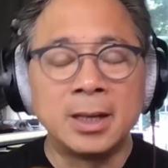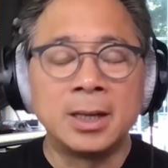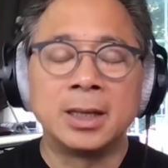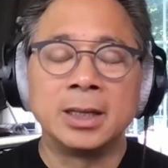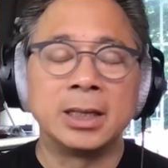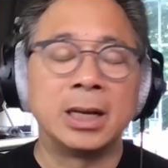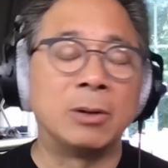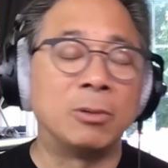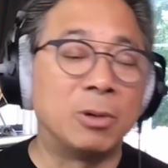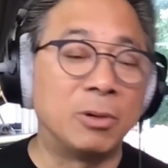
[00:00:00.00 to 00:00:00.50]

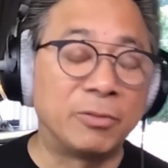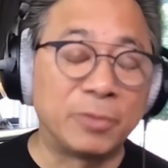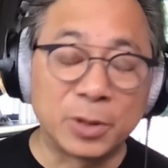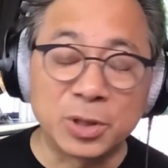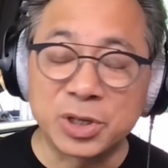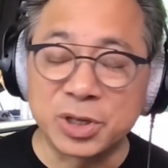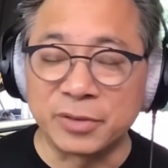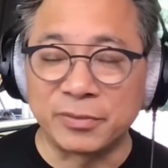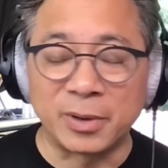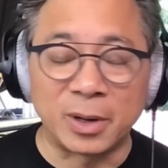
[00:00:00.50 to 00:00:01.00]
Yeah. Well,
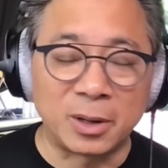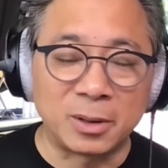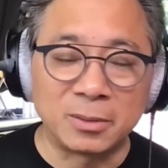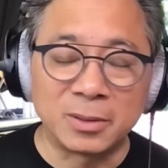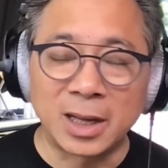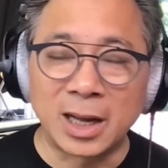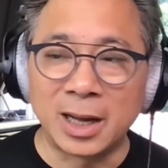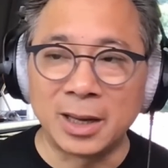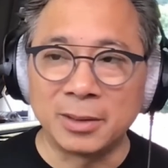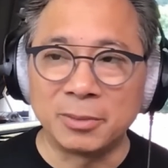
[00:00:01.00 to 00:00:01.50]
first of all,
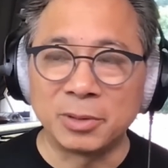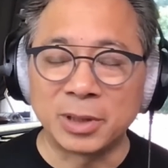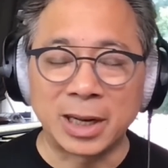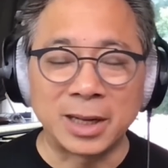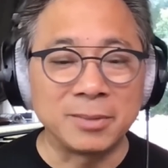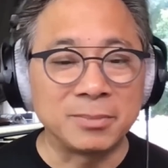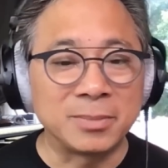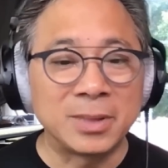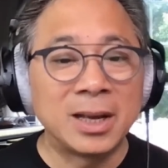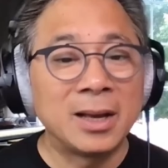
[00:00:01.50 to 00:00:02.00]

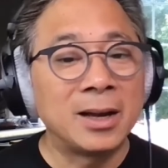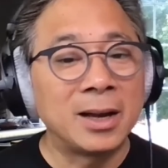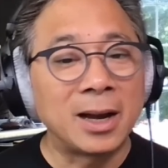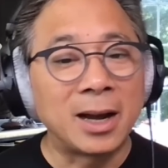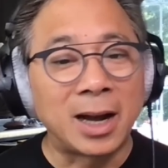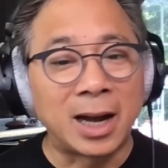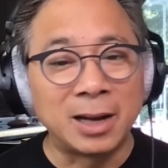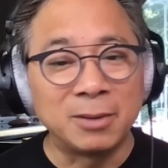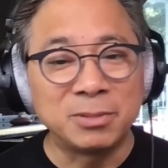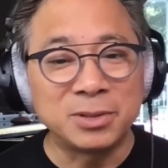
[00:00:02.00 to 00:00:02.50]

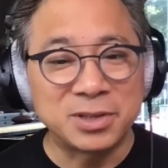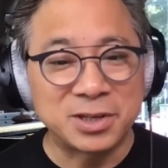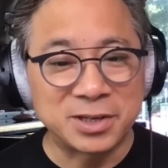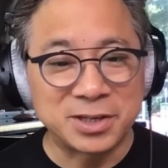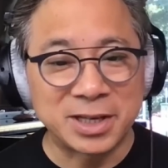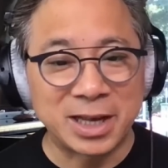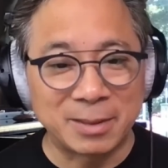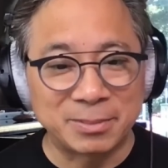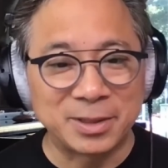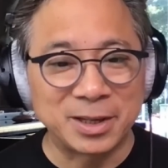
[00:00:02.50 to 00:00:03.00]
I was a
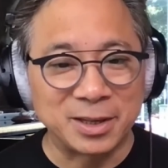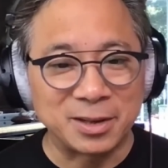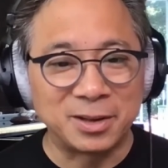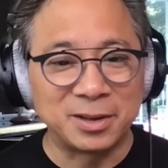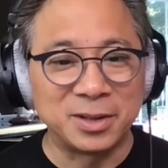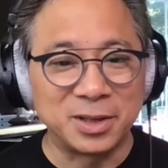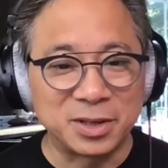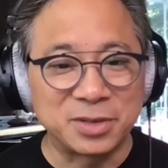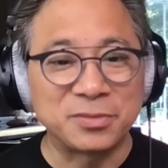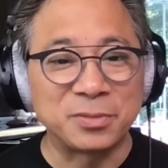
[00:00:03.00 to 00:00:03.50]
skeptic on
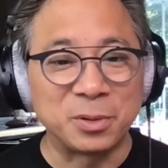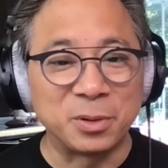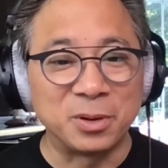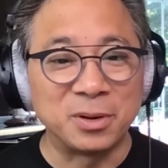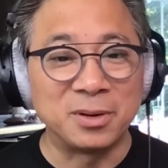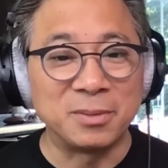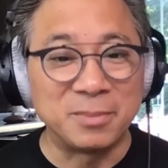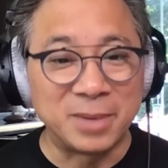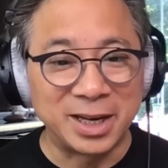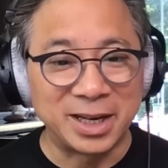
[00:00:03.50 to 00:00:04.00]
this for
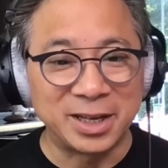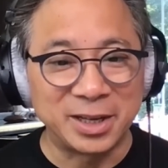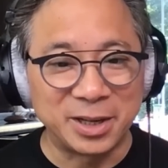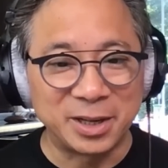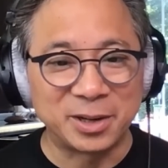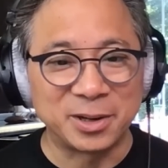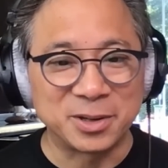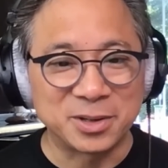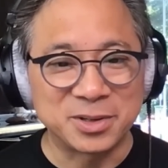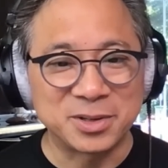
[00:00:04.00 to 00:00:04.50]
many
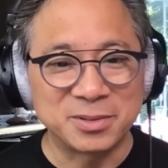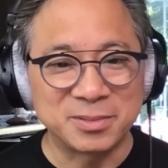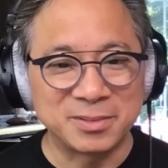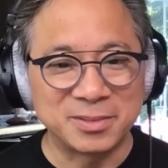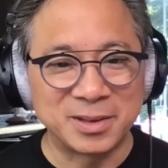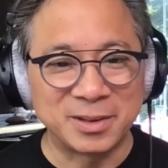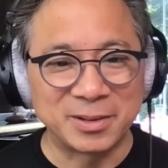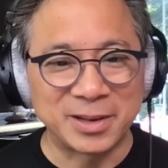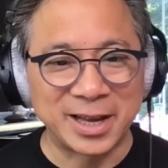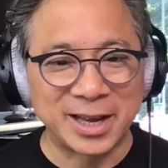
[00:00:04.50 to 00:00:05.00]
years.
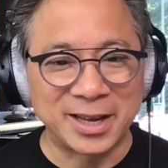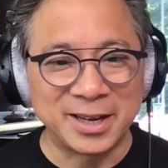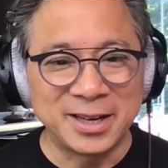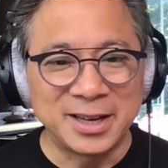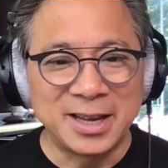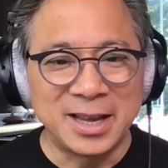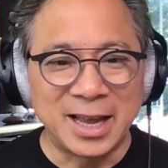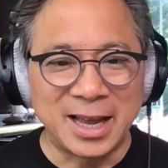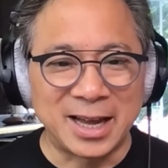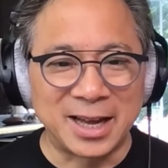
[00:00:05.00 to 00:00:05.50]
Okay.
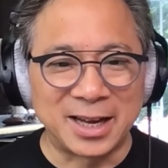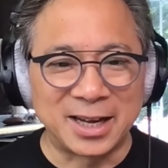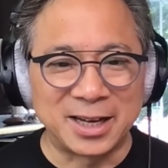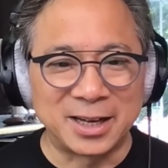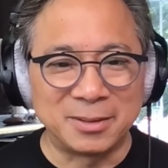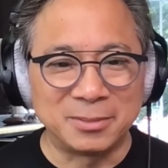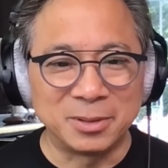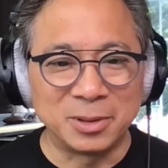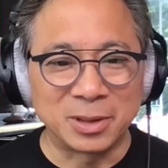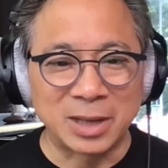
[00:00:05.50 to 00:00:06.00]

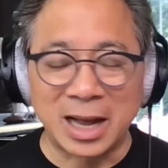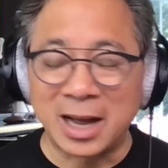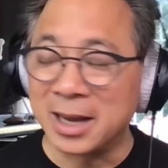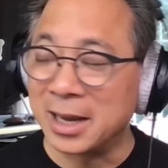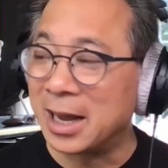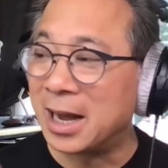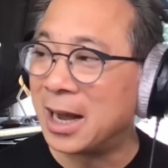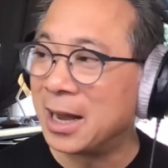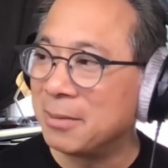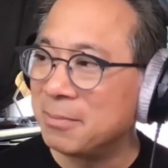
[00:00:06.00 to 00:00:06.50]
Look,
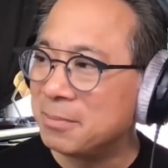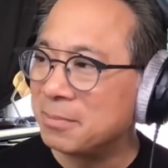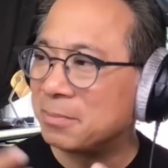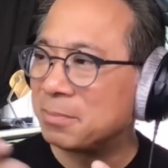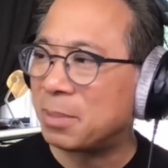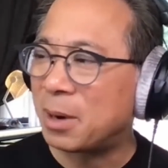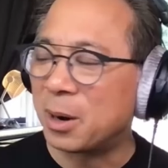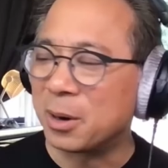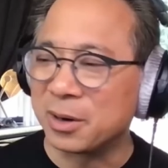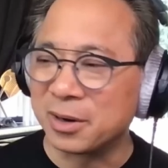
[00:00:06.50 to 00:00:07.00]
I'm
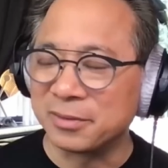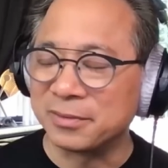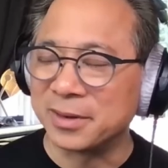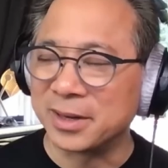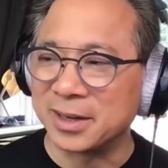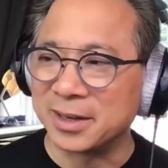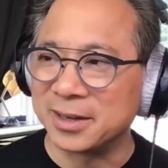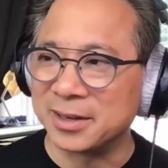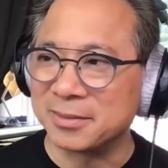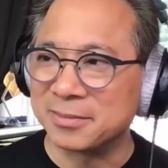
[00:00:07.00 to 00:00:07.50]
part of
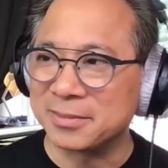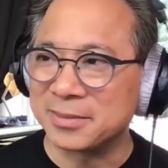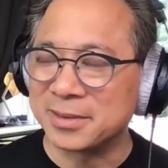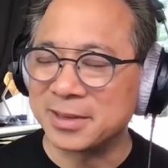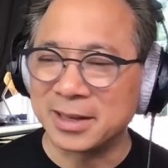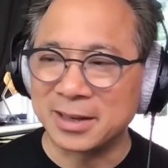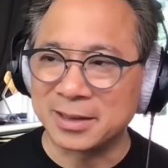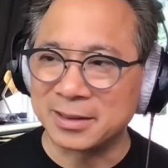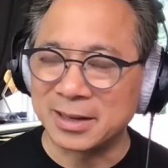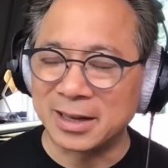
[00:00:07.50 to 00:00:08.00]
a
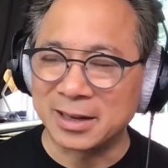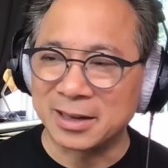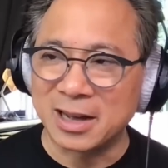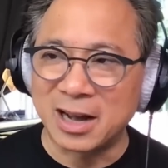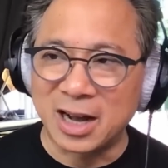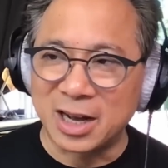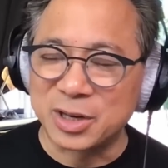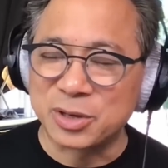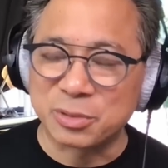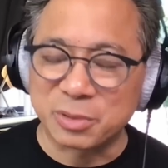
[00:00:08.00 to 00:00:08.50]

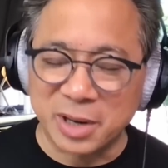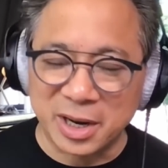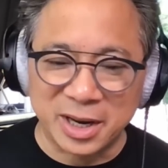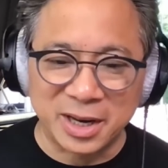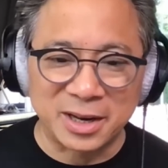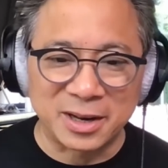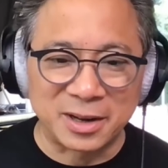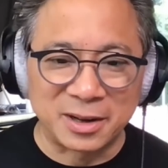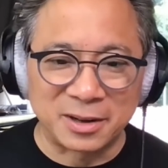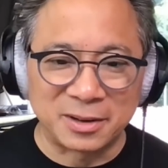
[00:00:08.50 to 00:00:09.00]
cadre
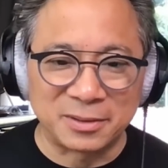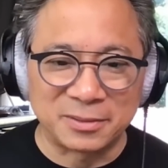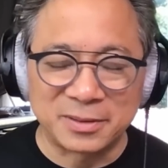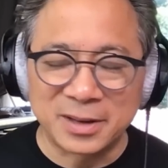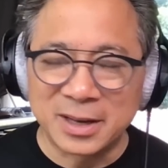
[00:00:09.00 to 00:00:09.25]
of